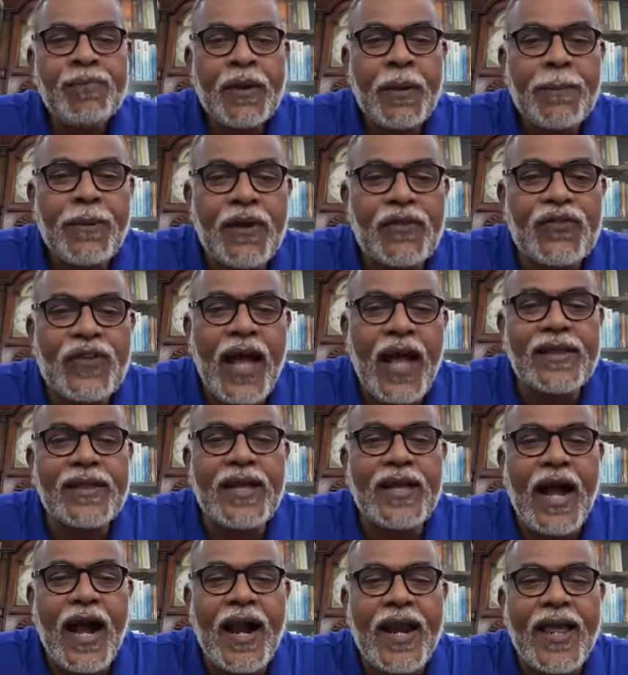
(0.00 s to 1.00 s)
Prasad
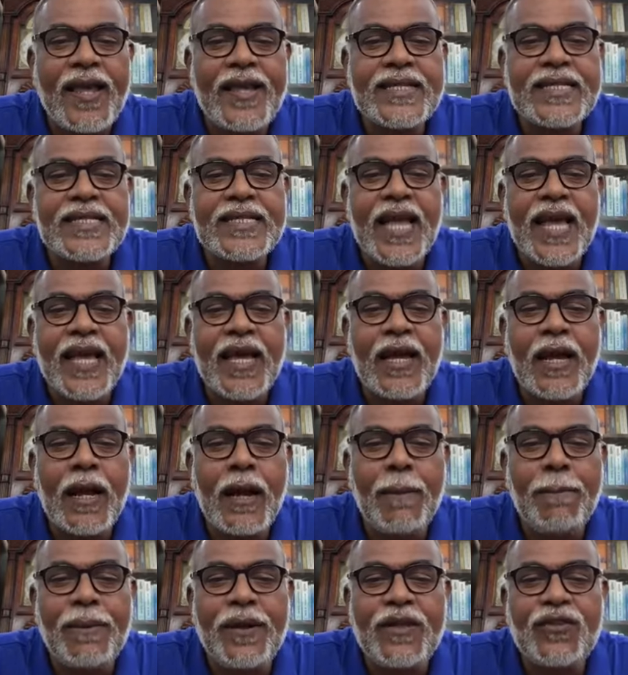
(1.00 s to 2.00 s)
Gade is saying,
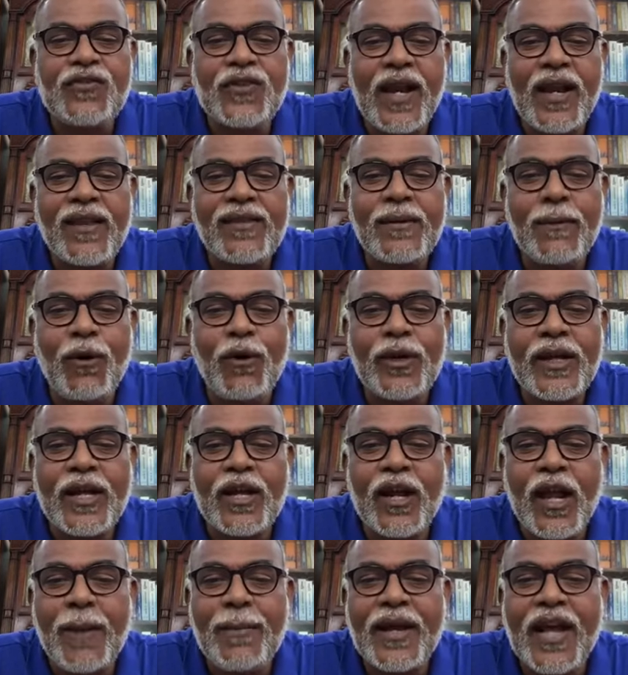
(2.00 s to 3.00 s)
uh, please tell us about
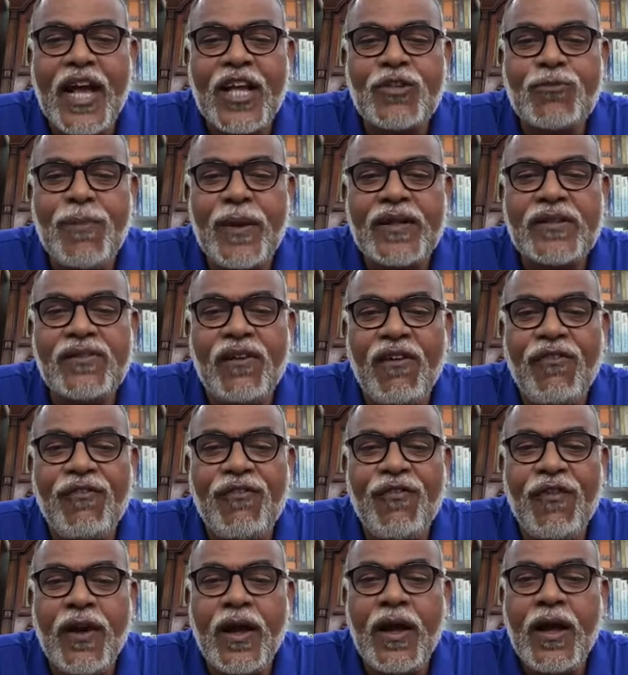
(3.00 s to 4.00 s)
economic aspects of
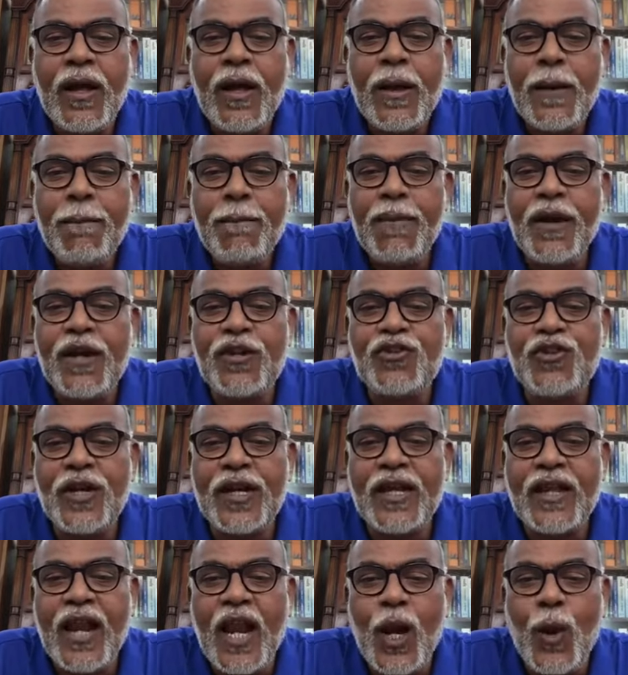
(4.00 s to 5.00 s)
uh, merging
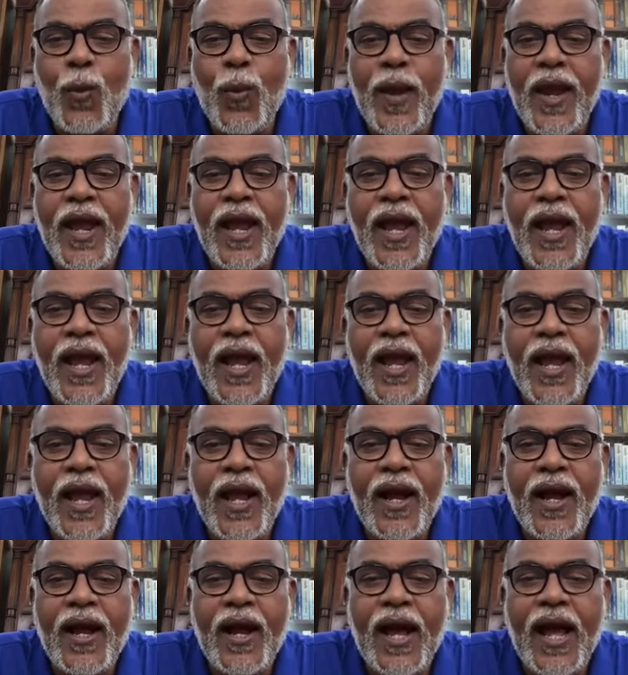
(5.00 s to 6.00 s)
railway
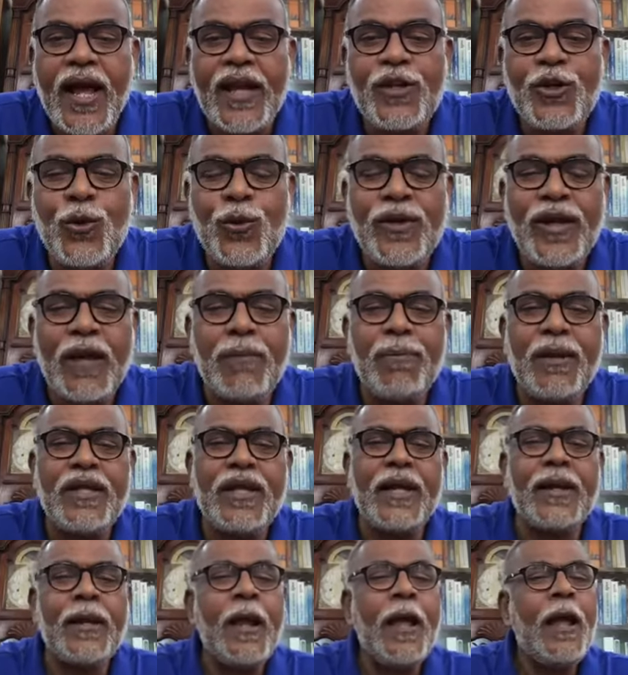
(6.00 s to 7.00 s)
uh, and union
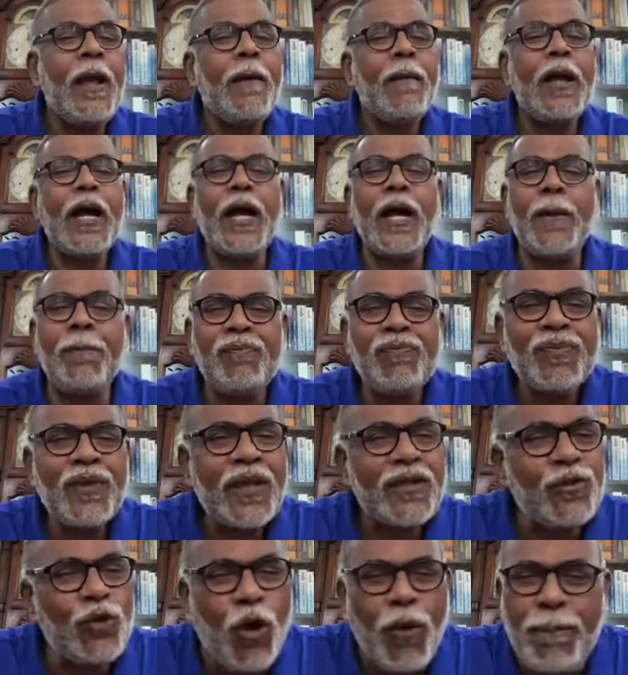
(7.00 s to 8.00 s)
budget. Um,
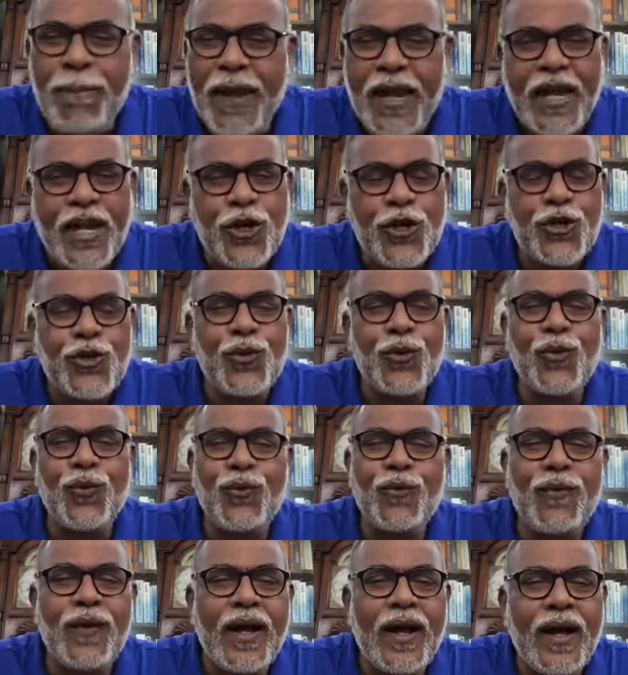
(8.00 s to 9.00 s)
no big
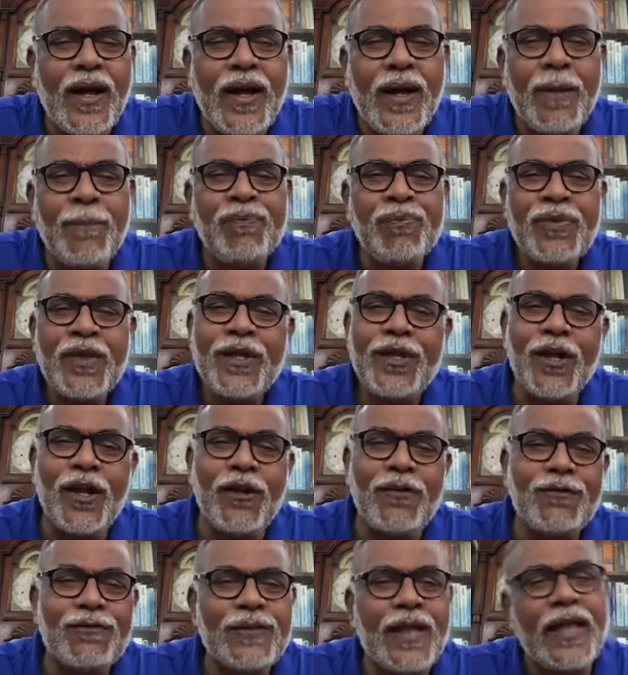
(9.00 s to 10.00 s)
issue. Uh, you
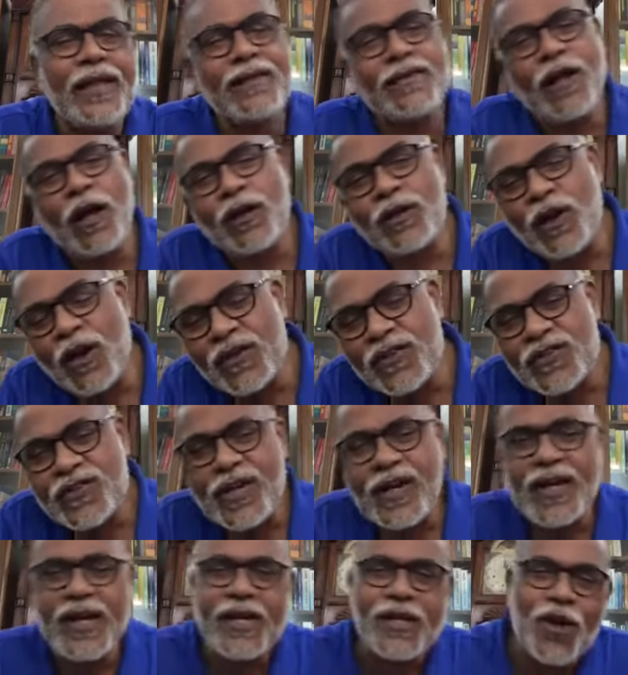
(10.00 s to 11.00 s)
know, there is
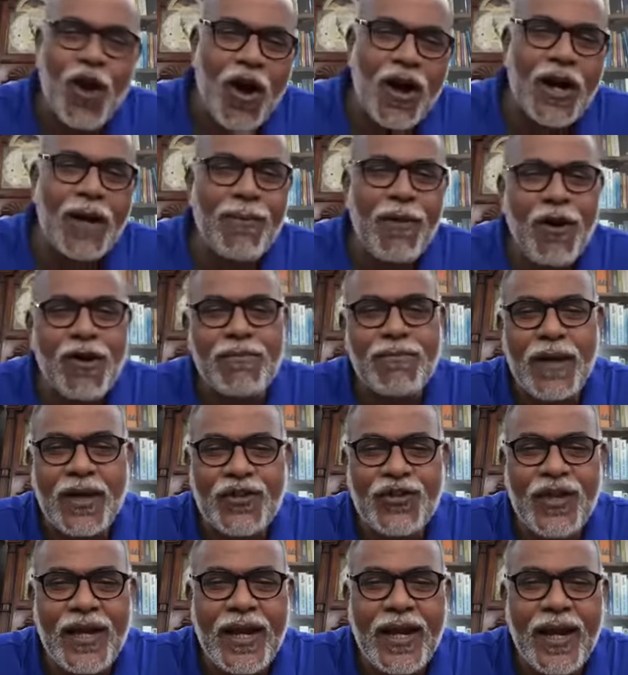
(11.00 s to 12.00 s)
constantly talk about
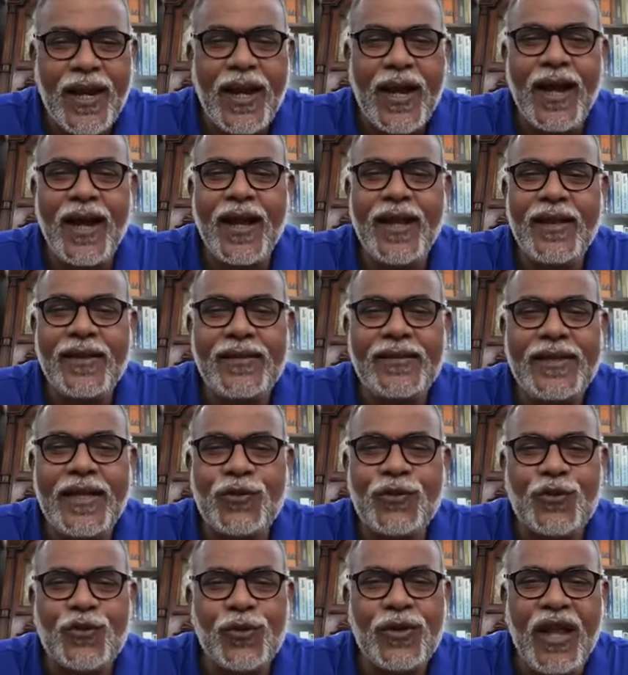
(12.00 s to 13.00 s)
merging uh,
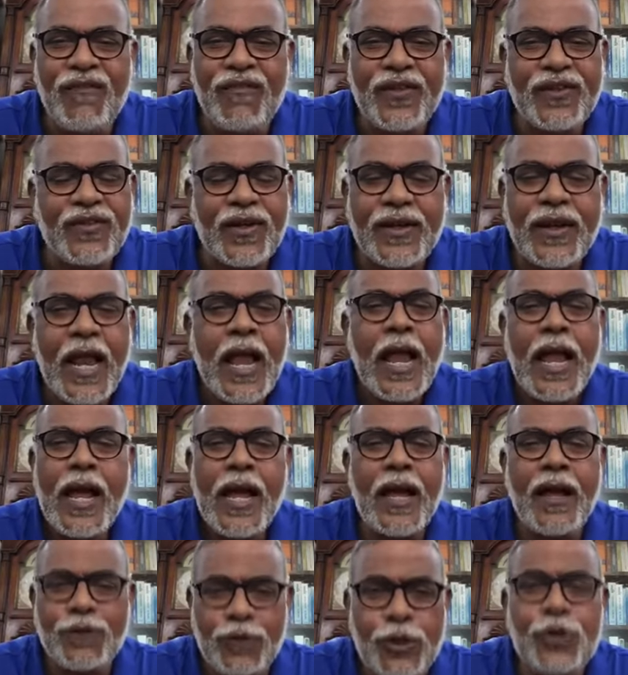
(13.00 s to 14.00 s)
these two deficit,
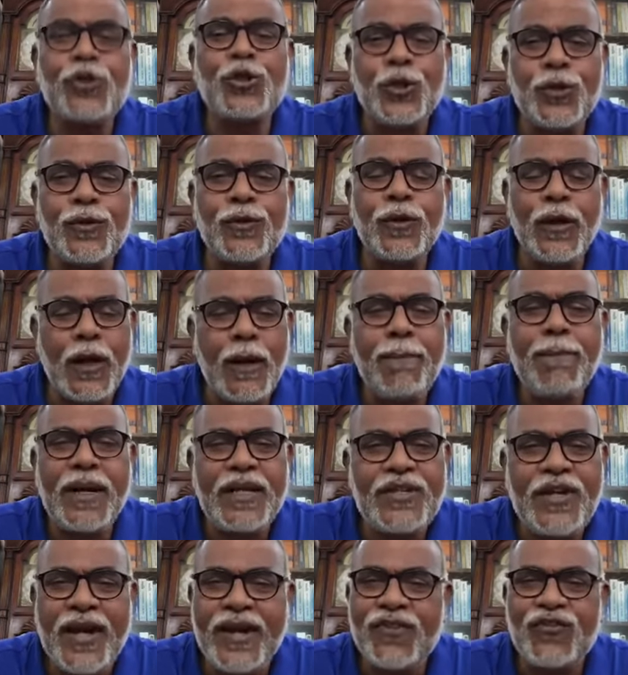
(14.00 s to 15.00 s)
uh, two
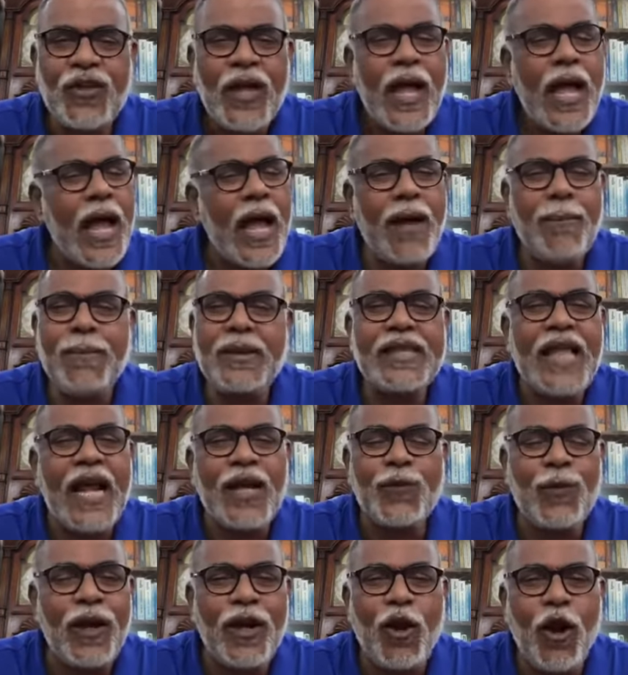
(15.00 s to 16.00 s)
budgets, but
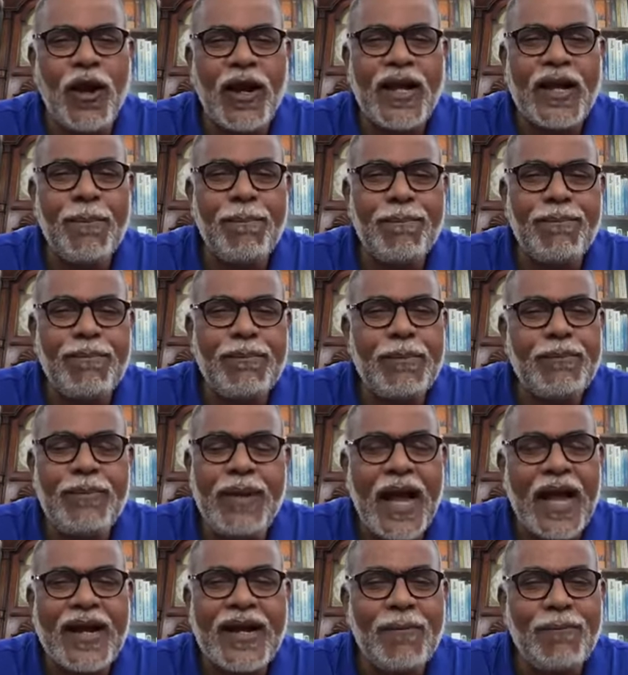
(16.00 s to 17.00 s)
that will not be
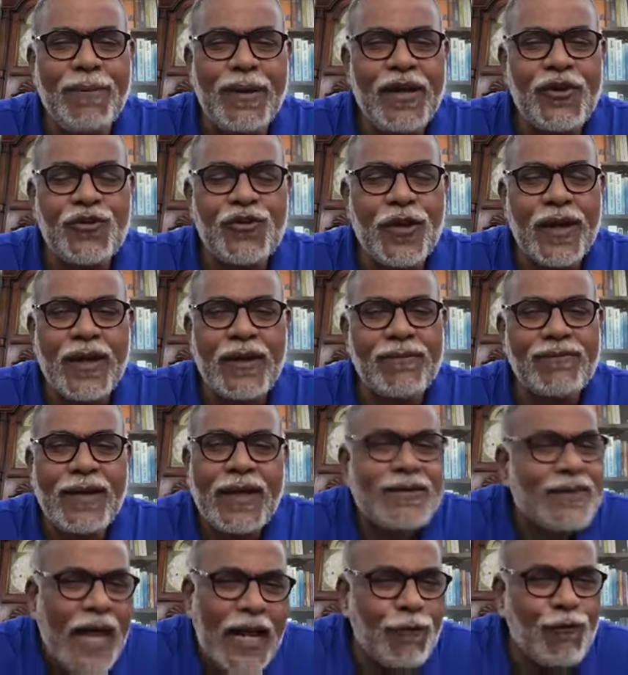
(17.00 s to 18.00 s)
accomplishing.
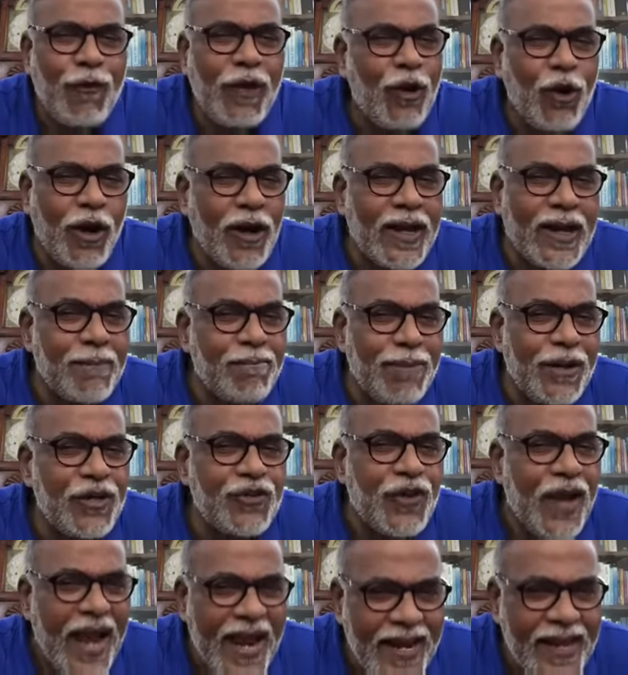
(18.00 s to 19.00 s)
That will not accomplish
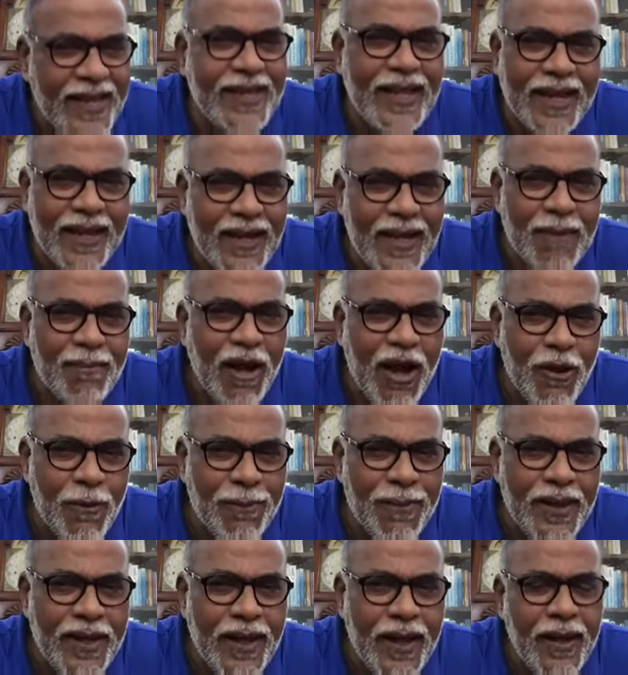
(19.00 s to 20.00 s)
anything, in my
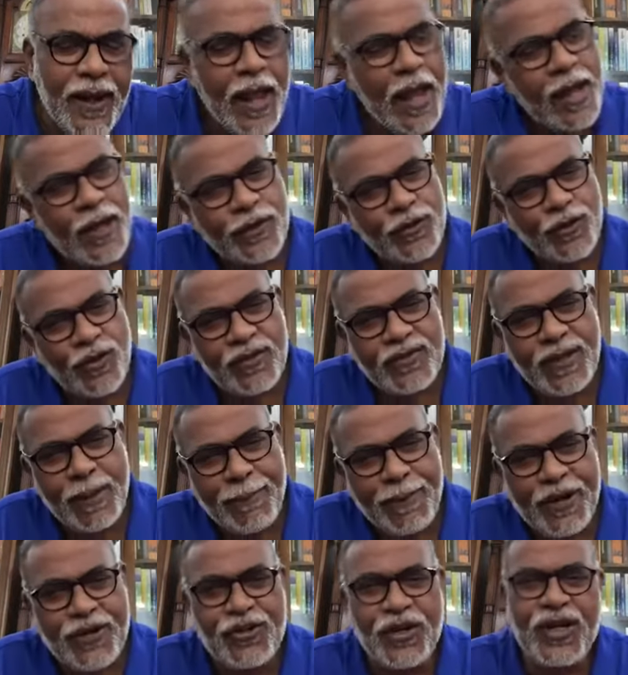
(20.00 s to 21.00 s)
opinion the
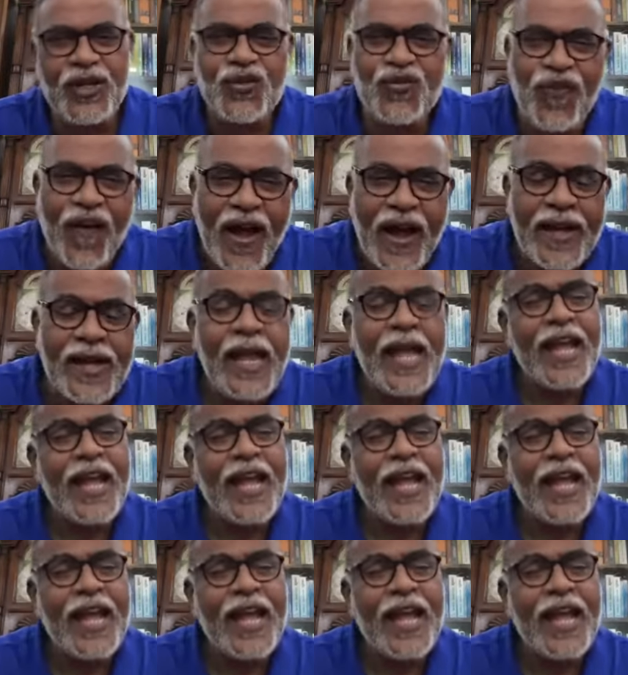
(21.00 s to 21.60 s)
separation is fine.